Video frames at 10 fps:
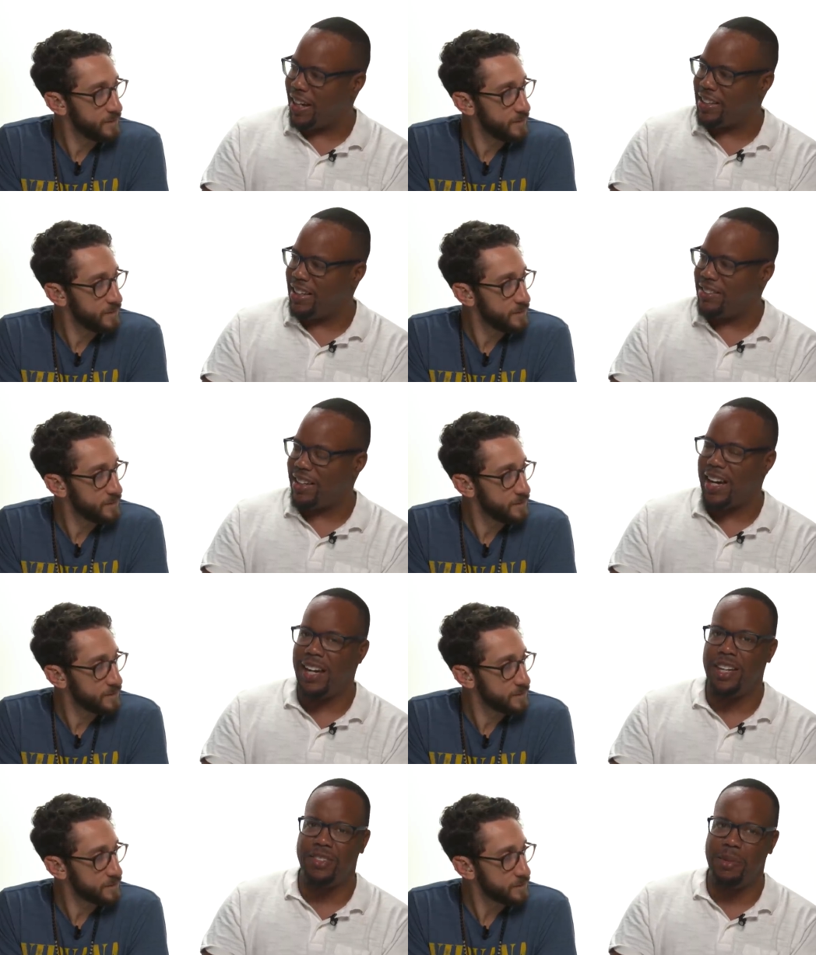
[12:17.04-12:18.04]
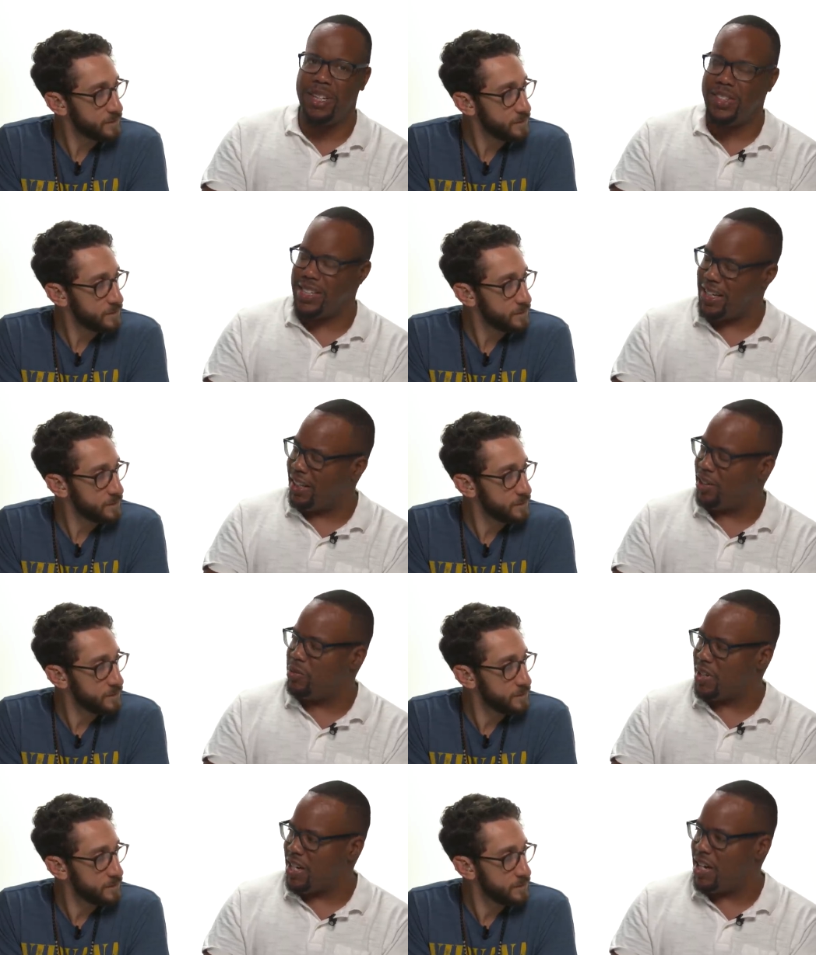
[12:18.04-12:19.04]
Speaker 1: like this. Uh, some of his
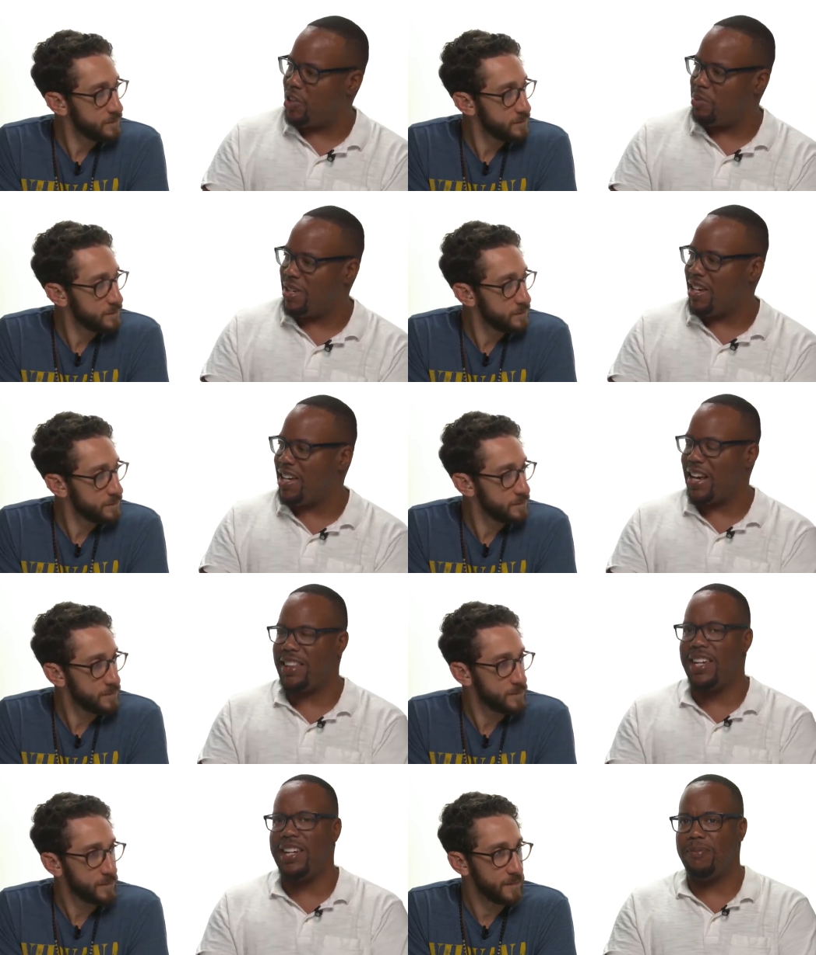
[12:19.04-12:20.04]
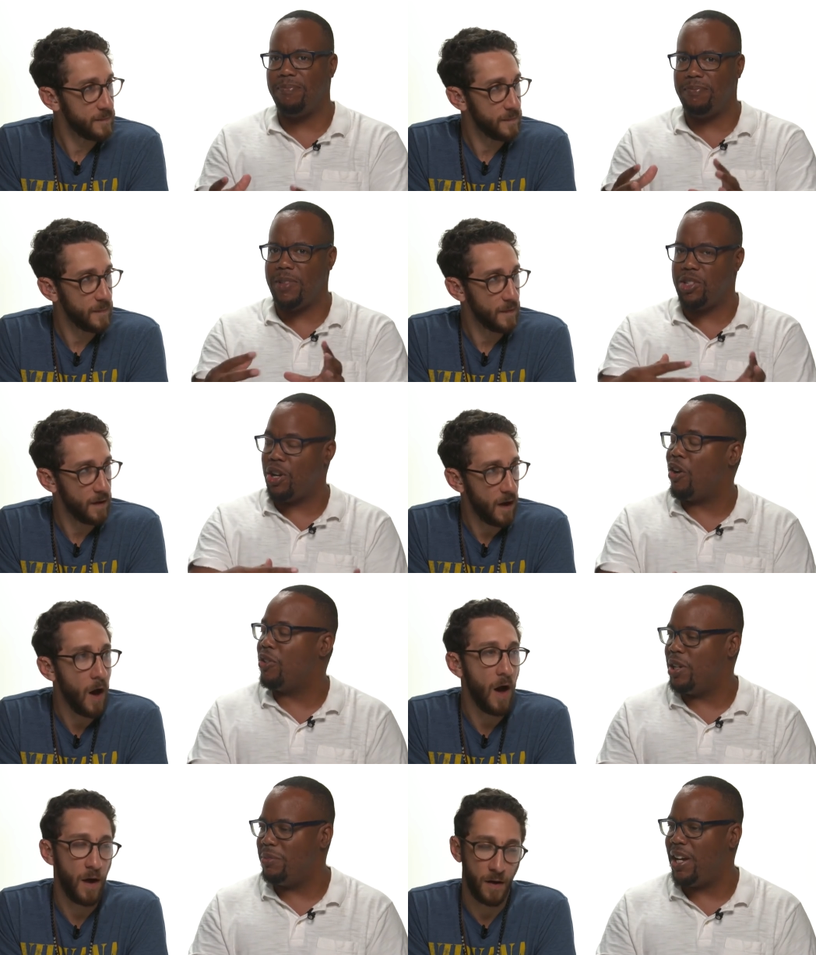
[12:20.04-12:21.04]
dealings with ESPN, I think,
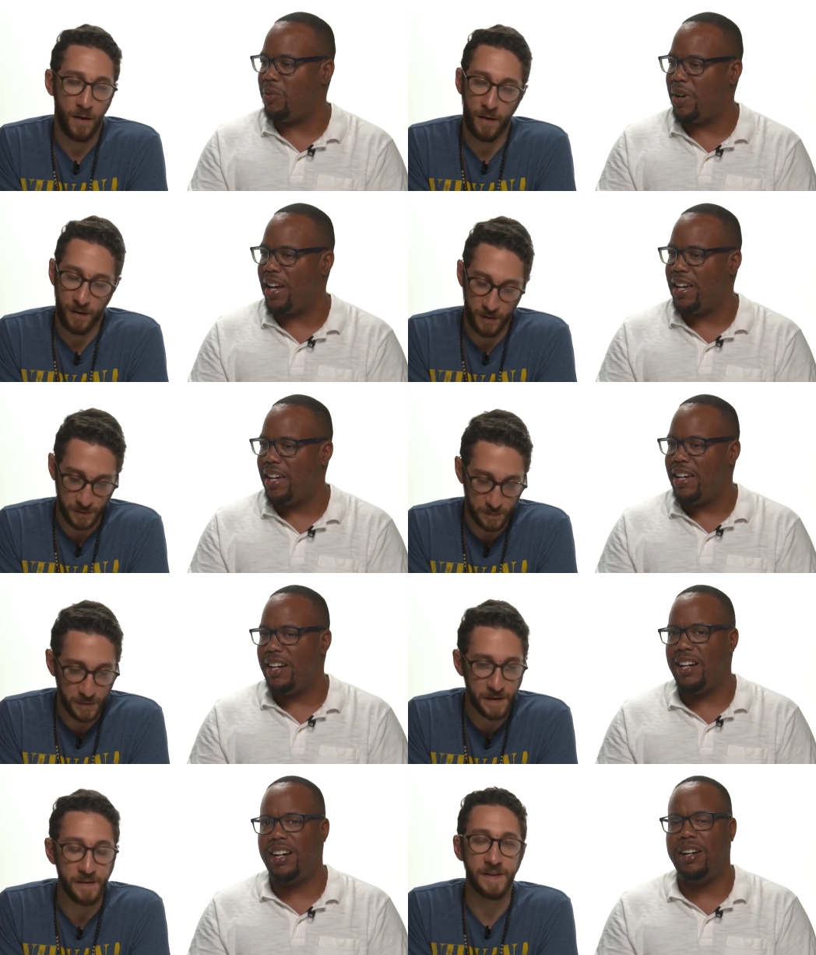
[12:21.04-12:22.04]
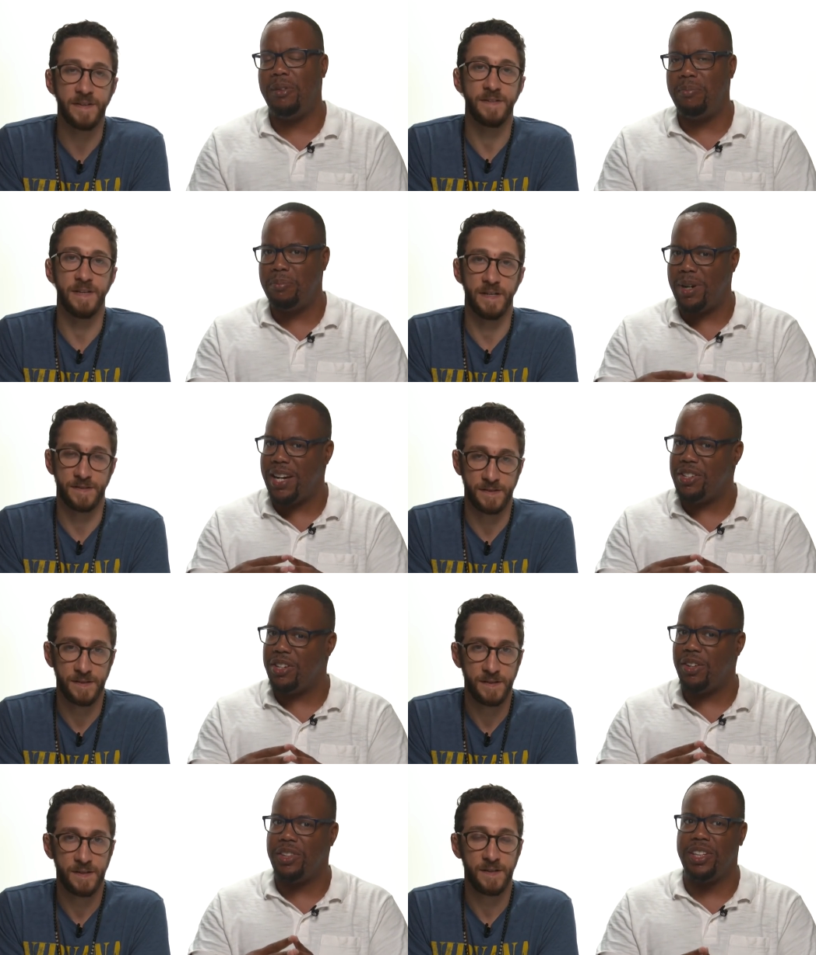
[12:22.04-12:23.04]
turned him that way. Oh, completely. Uh, yes. But
Speaker 2: you
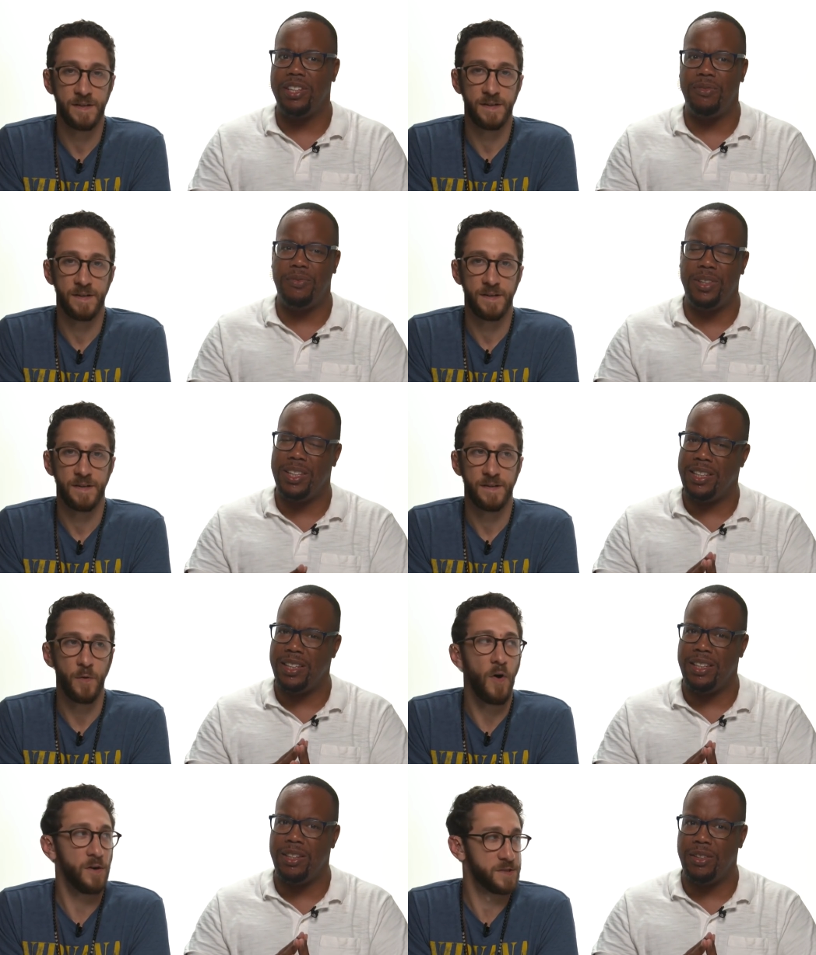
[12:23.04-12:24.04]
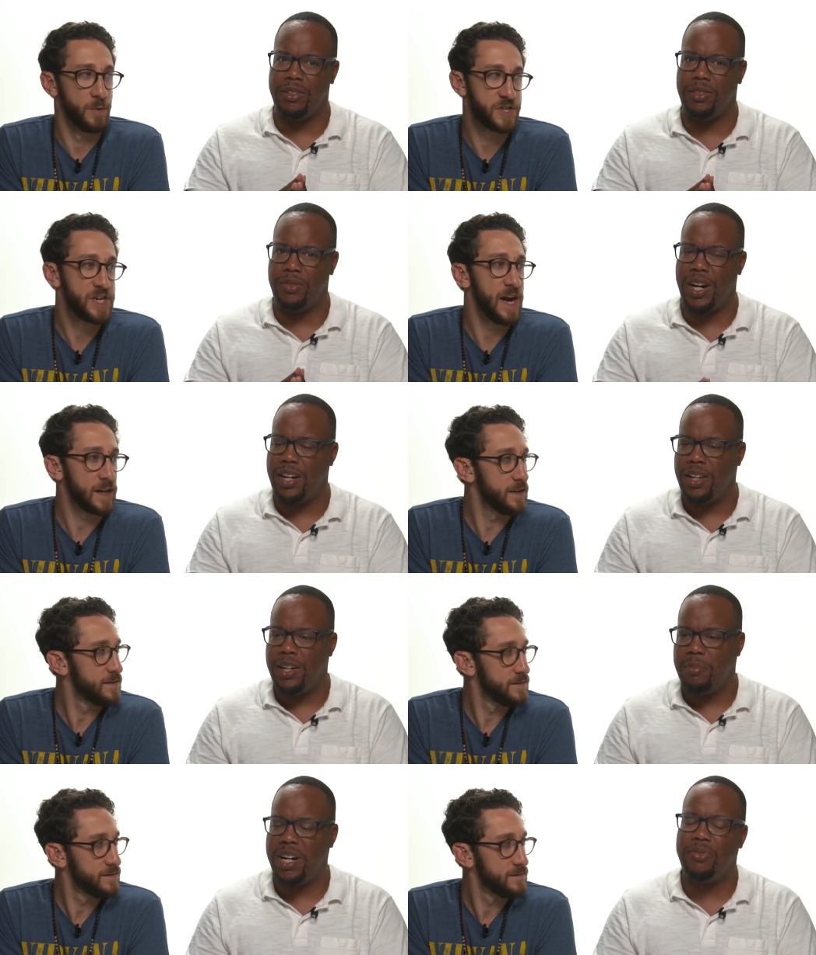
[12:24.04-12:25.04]
know the the. Well, also a check.
Speaker 1: Right.
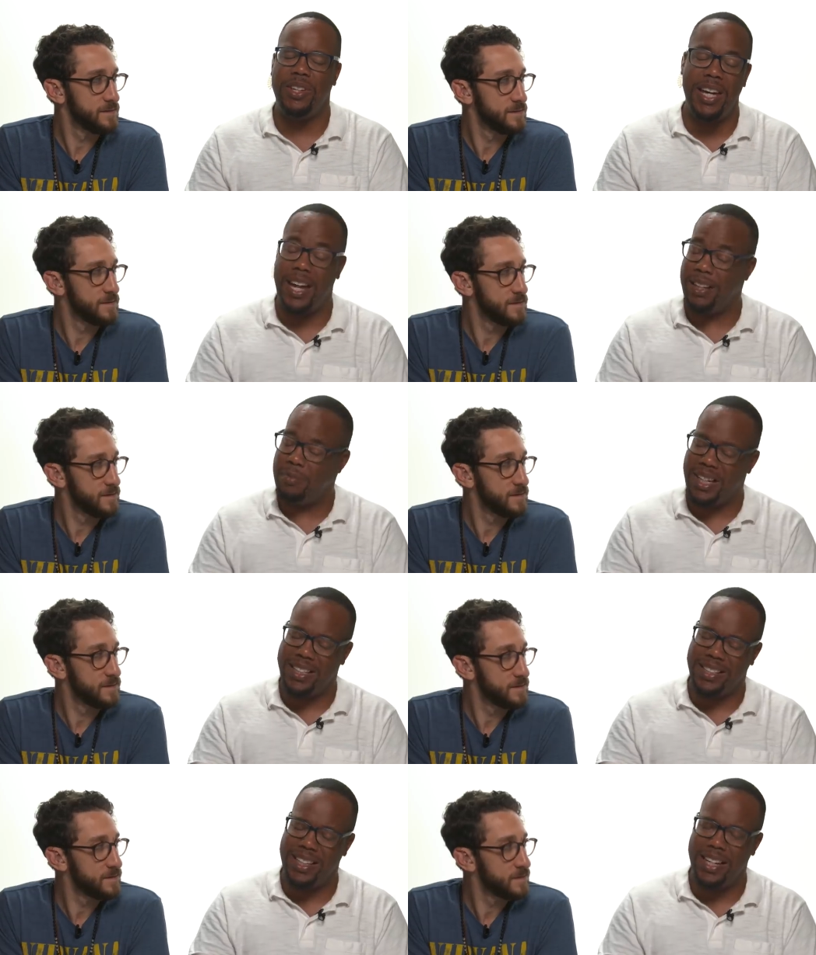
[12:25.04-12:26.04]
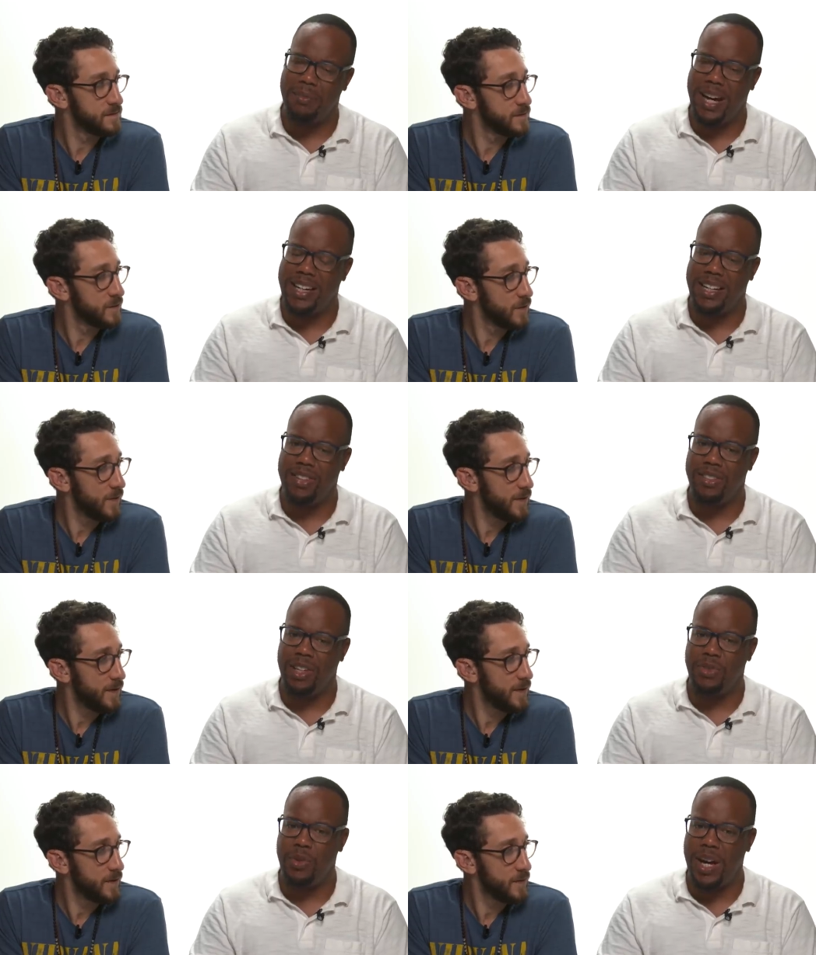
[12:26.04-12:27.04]
But if yeah, but the thing about it is,
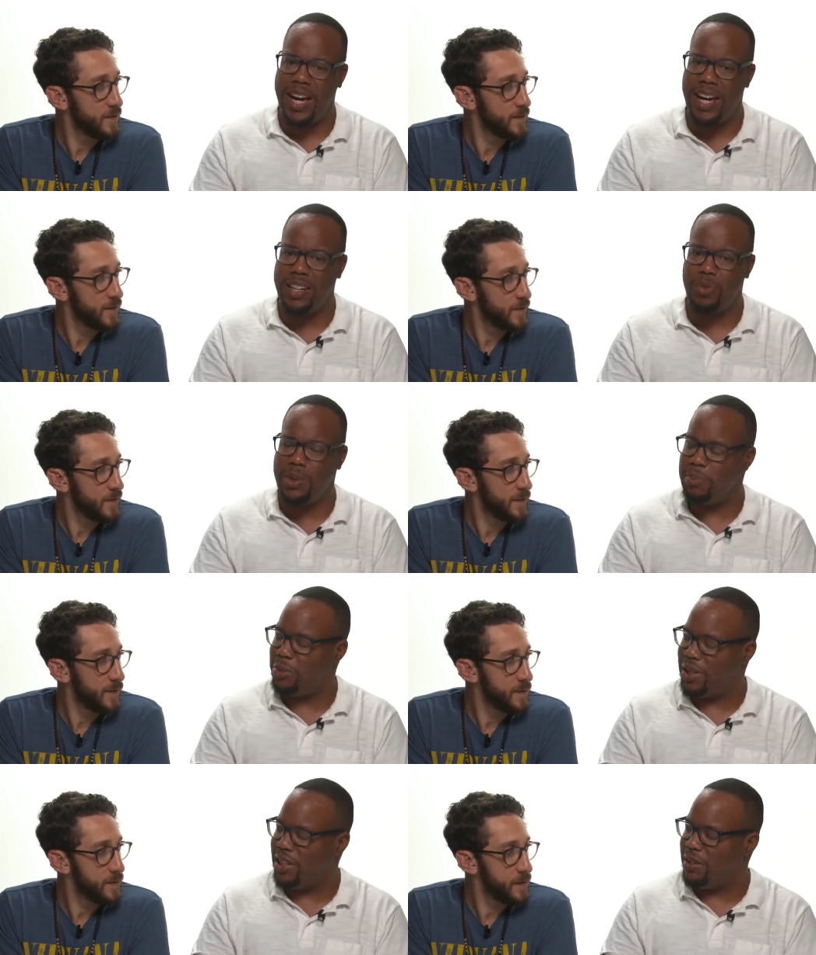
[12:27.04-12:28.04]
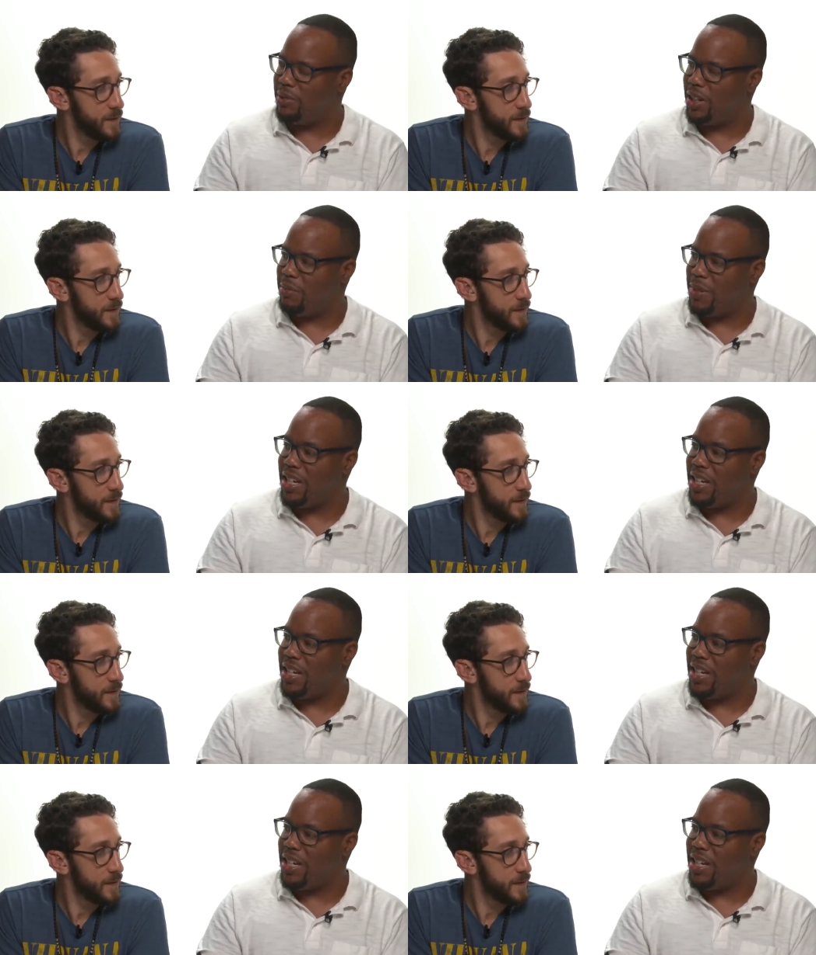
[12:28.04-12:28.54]
if you ask people in in